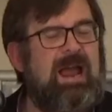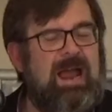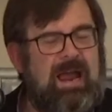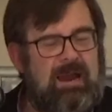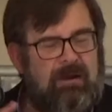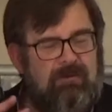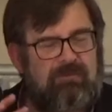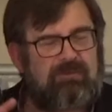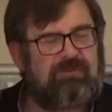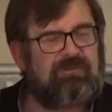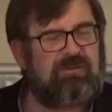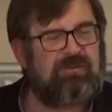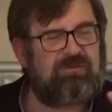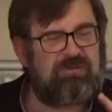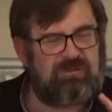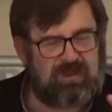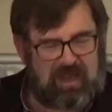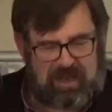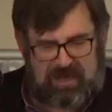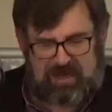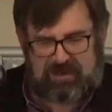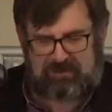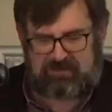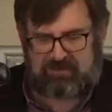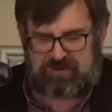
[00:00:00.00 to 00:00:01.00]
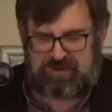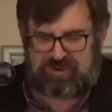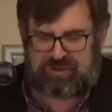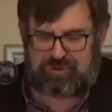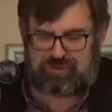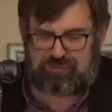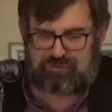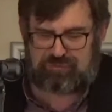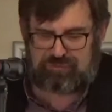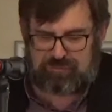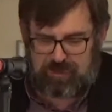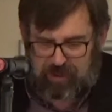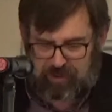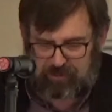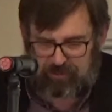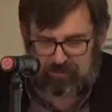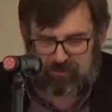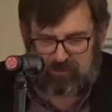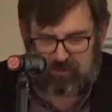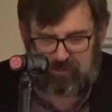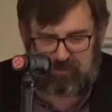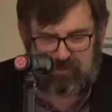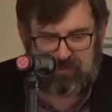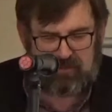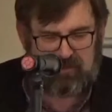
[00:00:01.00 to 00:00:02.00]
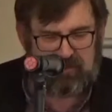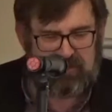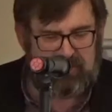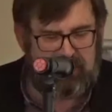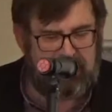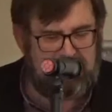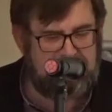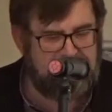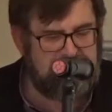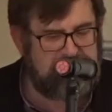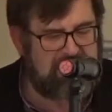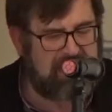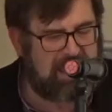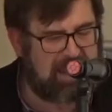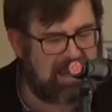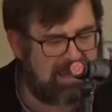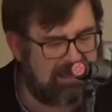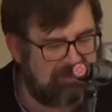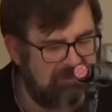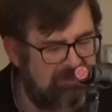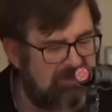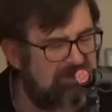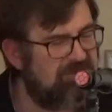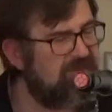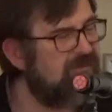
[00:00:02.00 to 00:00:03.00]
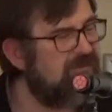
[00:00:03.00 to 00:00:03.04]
how society should run, and the